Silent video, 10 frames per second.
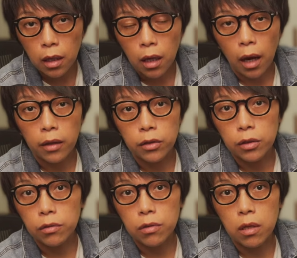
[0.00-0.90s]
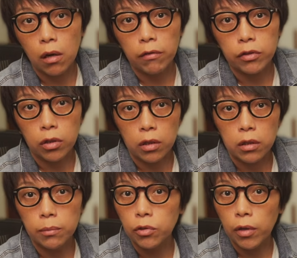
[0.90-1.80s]
and the use of
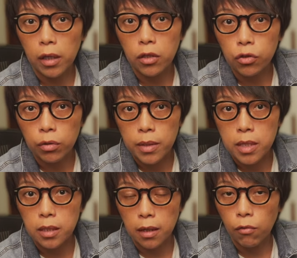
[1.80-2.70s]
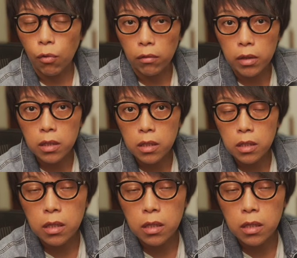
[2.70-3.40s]
short-term trading instruments like warrants.